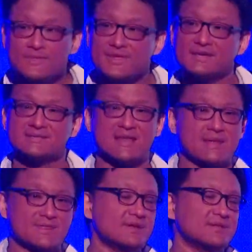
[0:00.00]
things that I
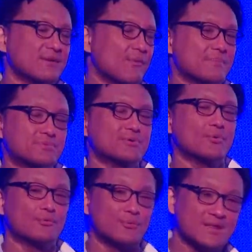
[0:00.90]
think that Web3
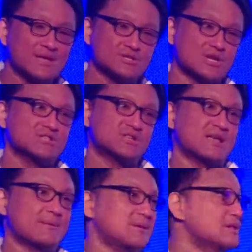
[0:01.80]
will really change the
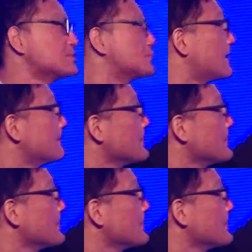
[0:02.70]
gaming industry.